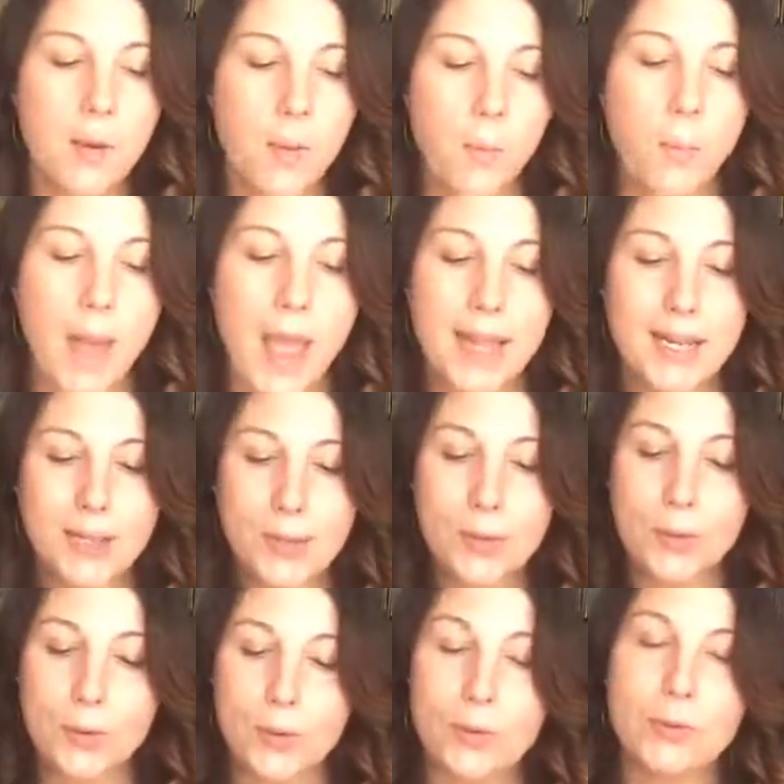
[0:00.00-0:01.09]
when
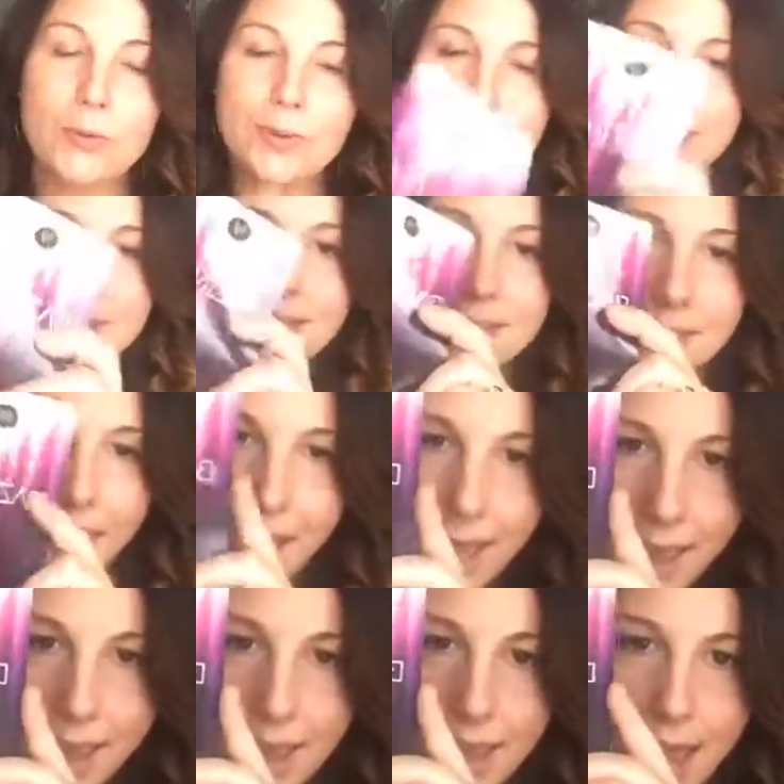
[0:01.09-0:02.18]
you
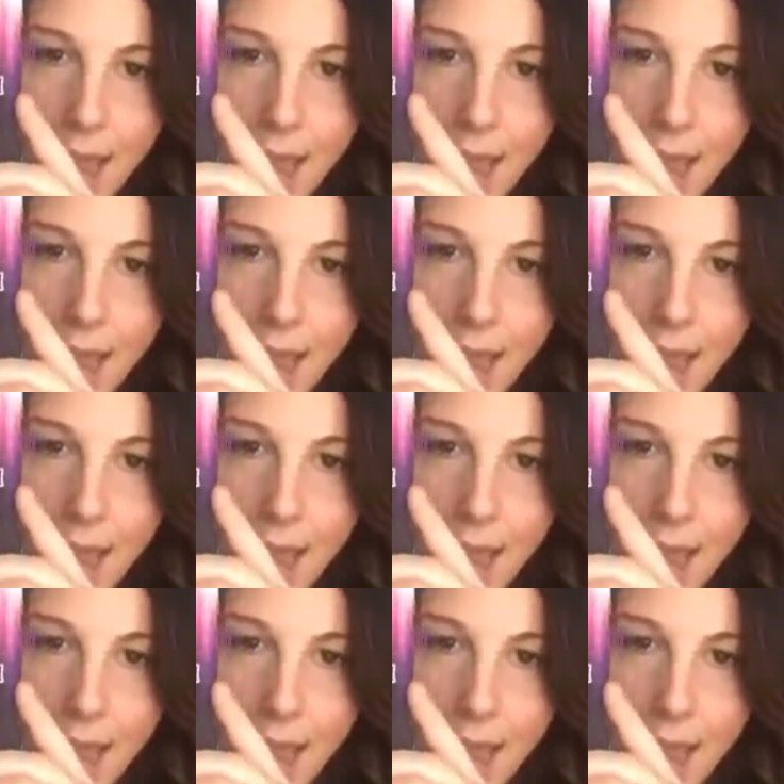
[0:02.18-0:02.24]
stay